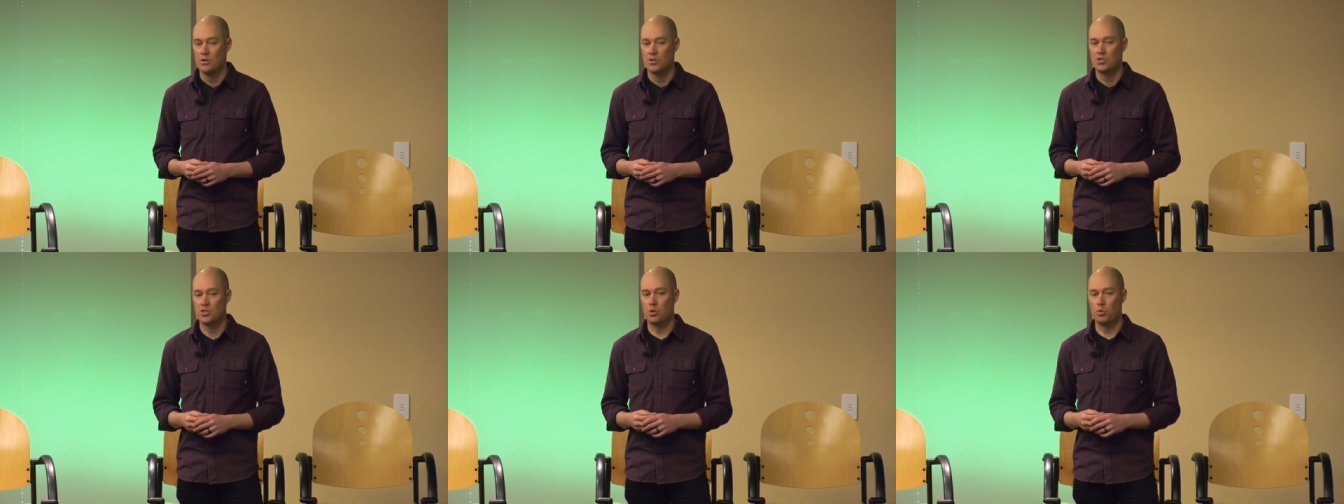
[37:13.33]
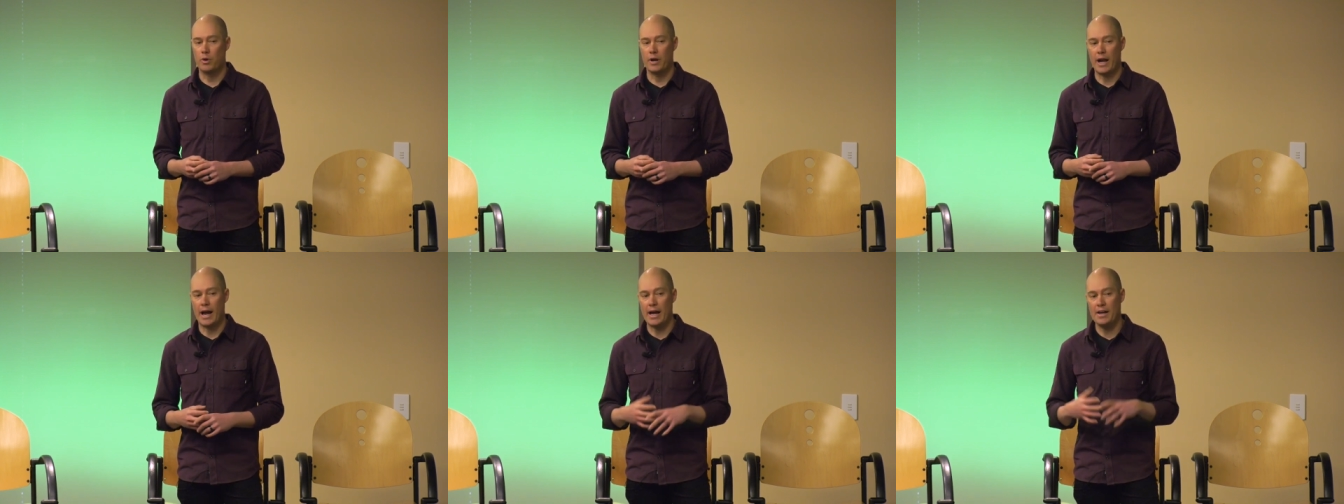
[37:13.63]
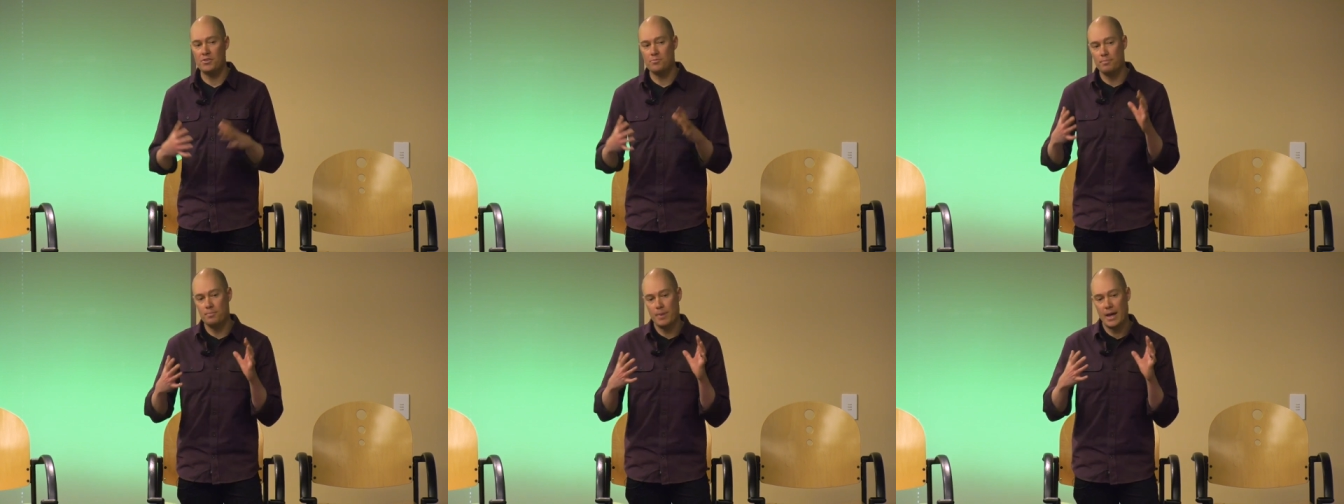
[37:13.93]
So when
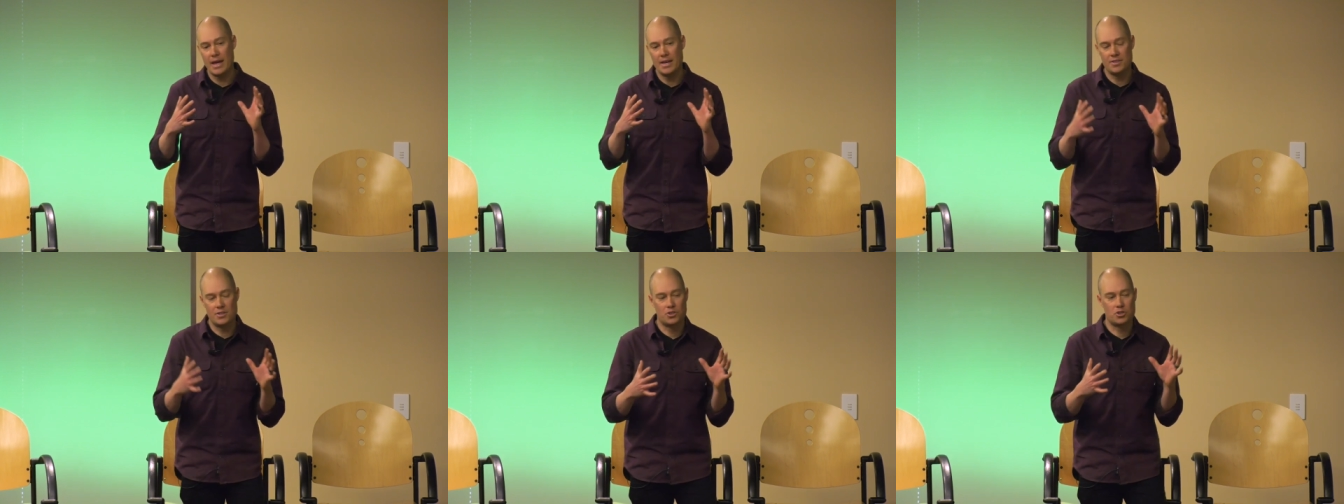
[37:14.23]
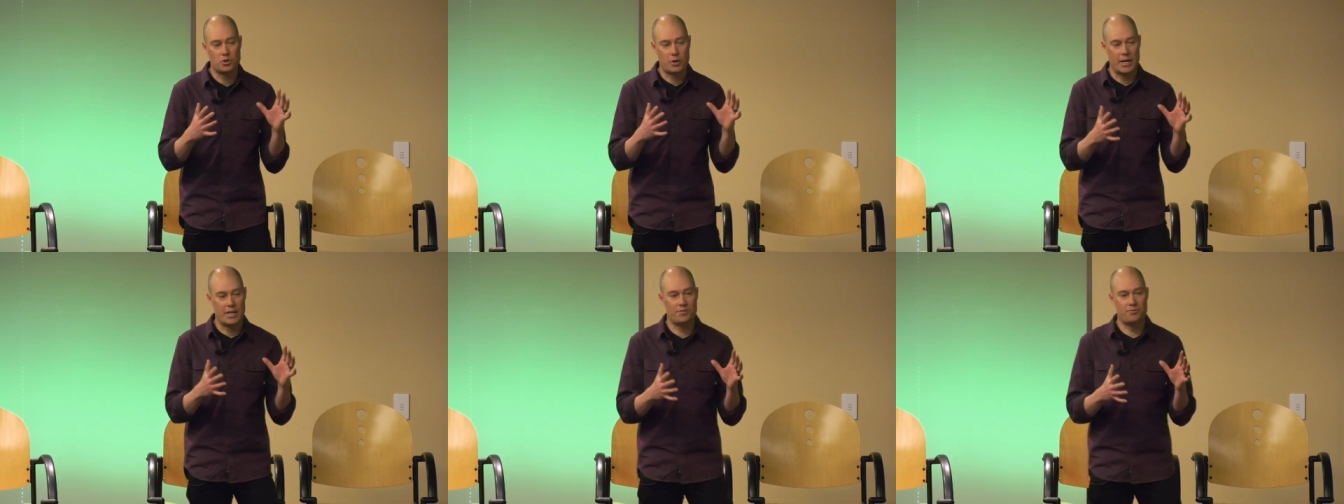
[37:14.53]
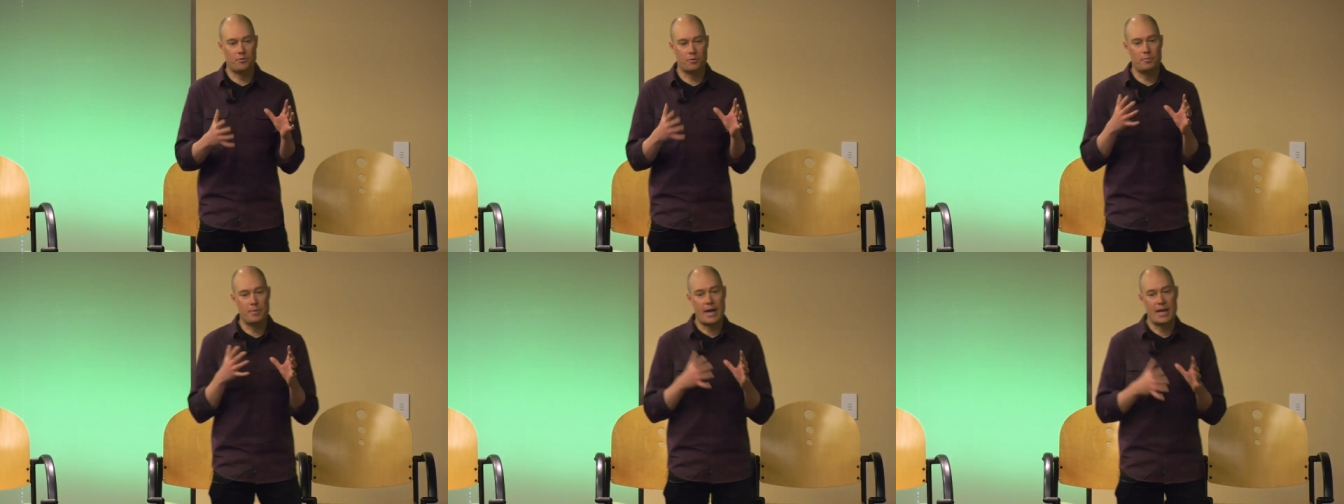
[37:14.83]
I made the
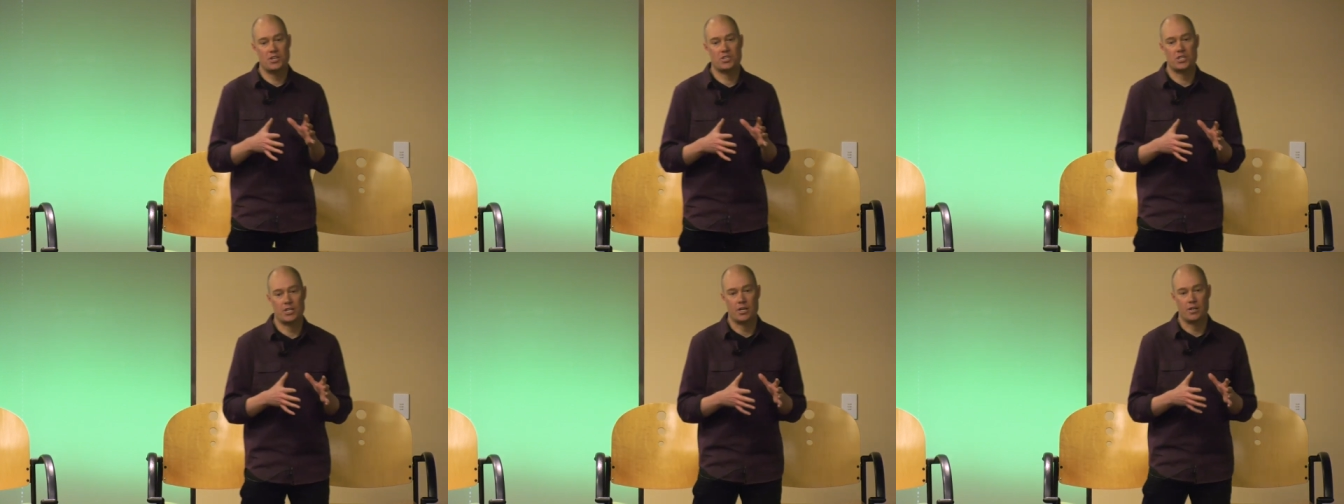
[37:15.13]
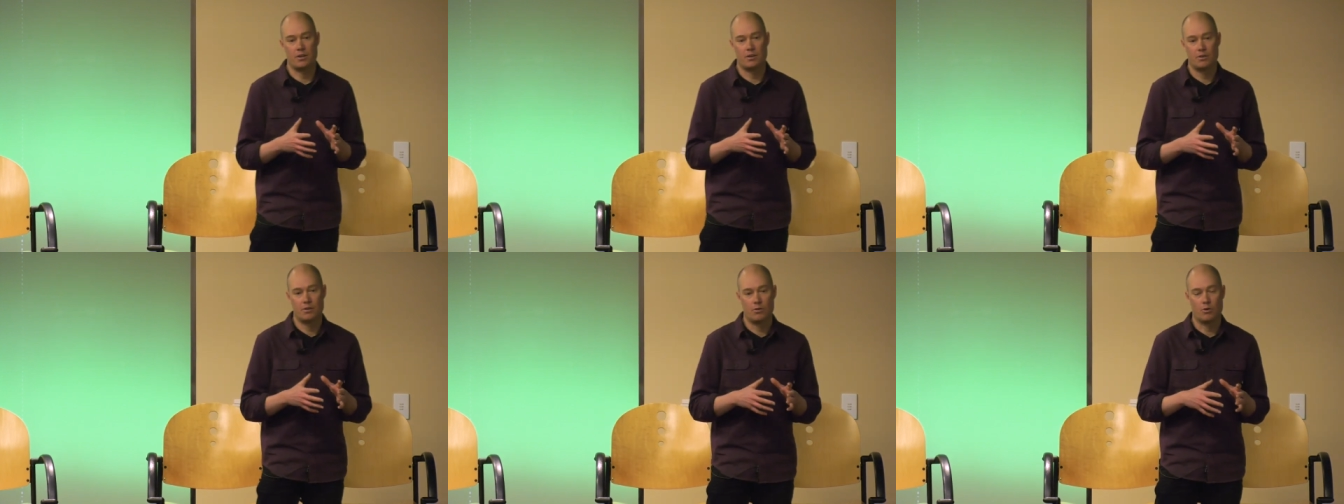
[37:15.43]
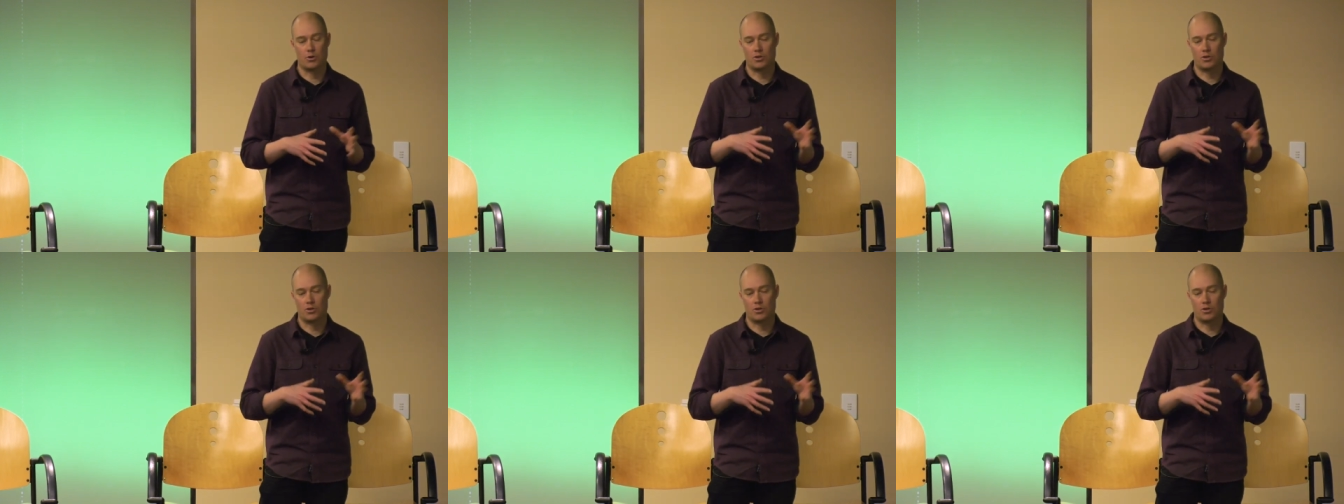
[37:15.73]
transformation,